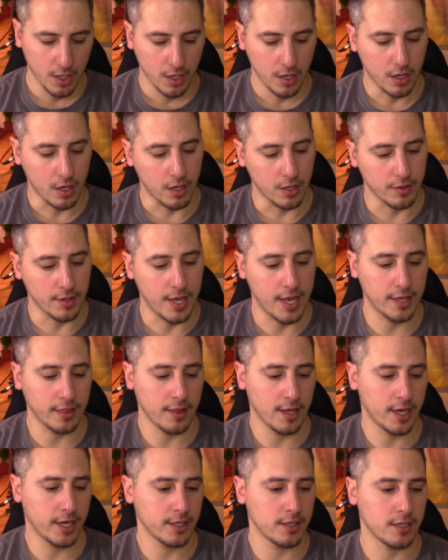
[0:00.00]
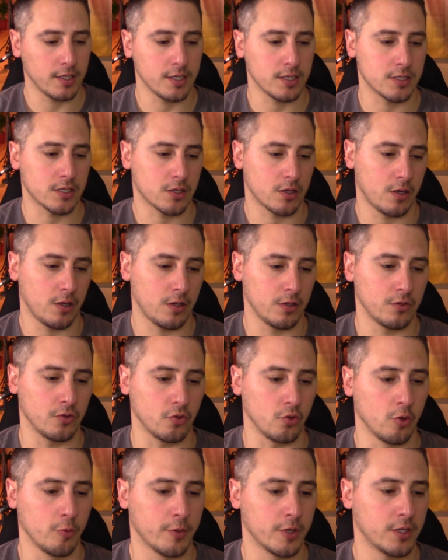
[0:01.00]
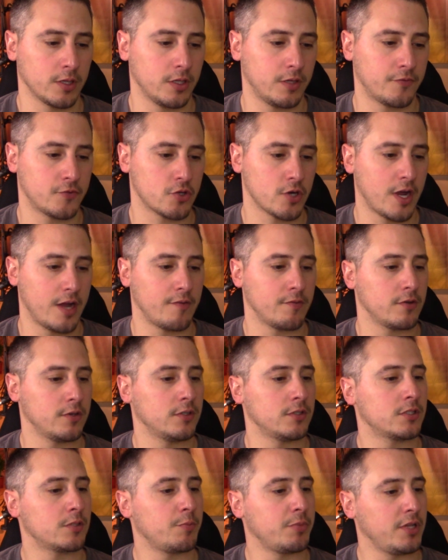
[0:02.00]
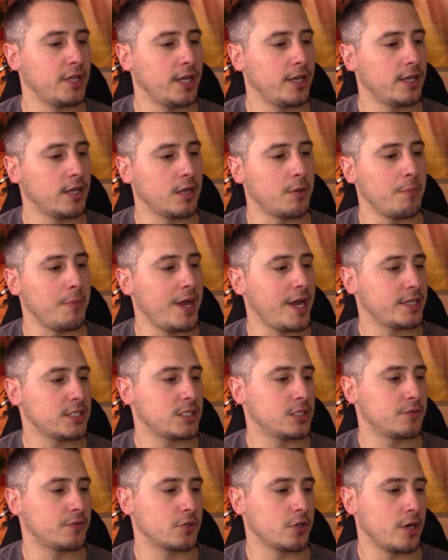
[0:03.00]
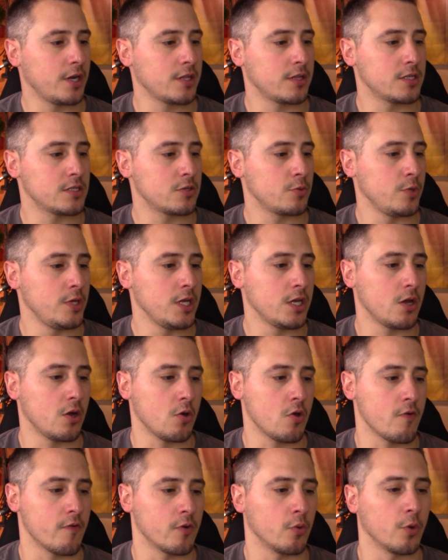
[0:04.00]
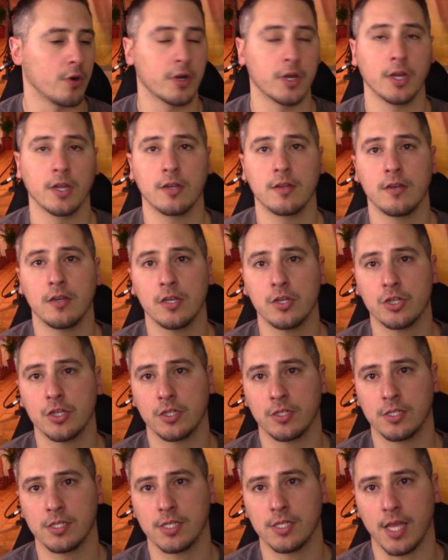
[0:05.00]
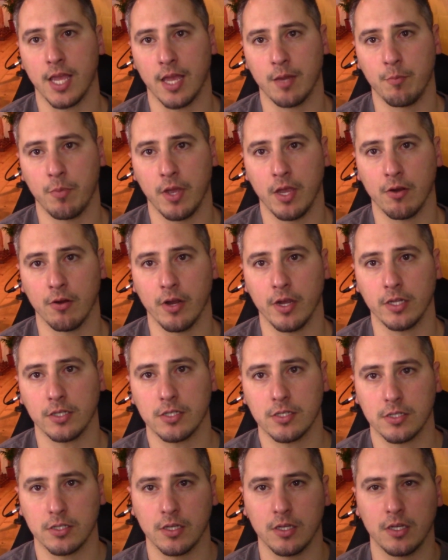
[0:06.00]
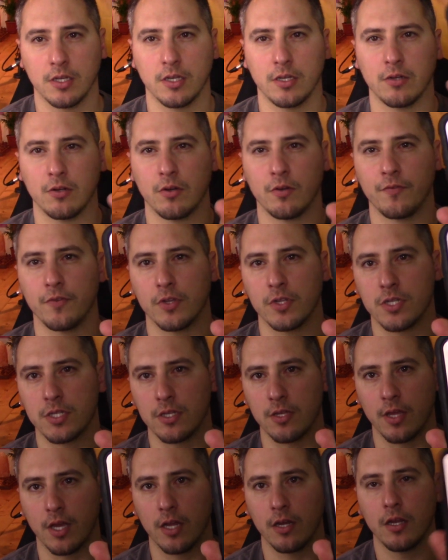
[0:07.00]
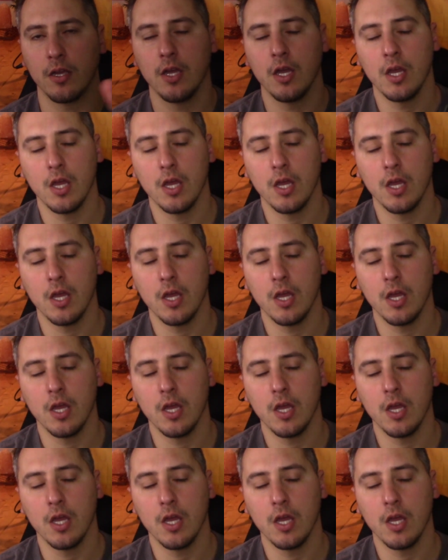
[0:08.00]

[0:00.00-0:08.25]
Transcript: headline is called Uber and Lyft Drivers Planning a Massive Strike This Week Over Working Conditions and Pay Rates. I don't know if you can see that.